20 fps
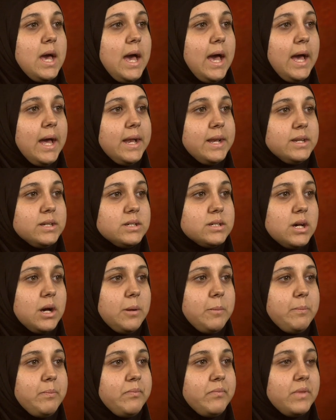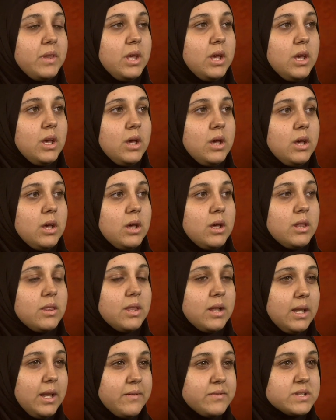And
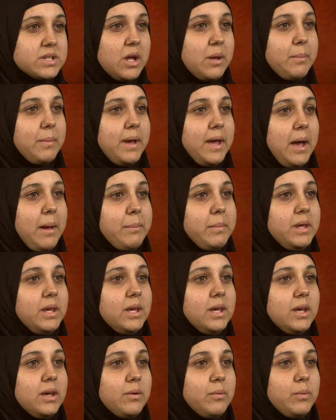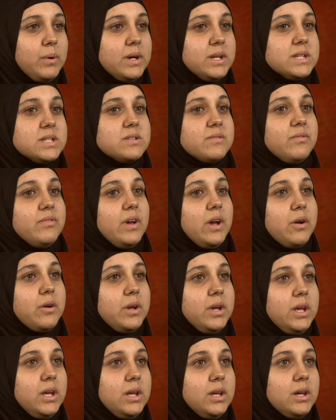the lifestyle in Miami, it was
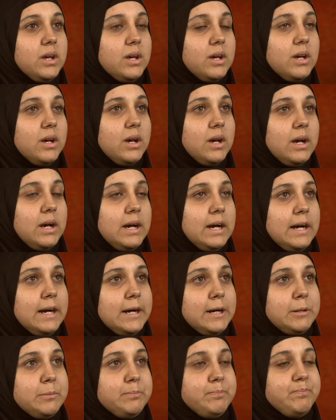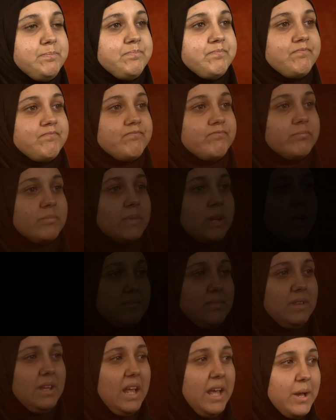very, it
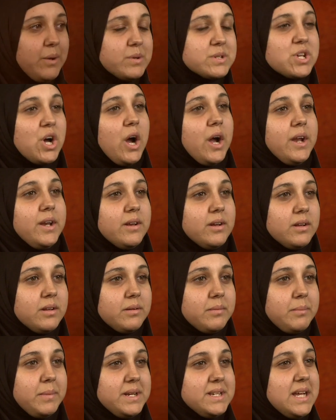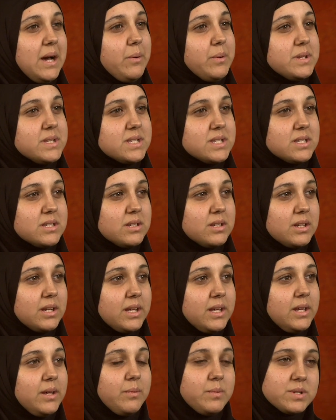was hard. My dad
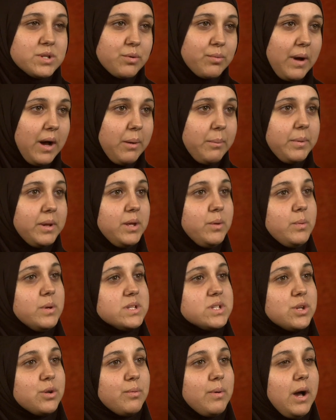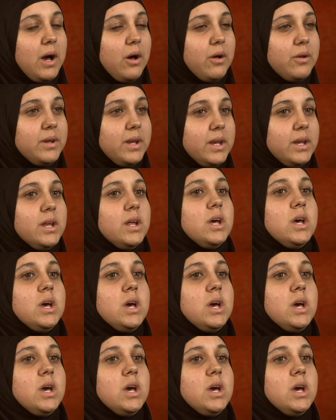he was around, but he wasn't around, and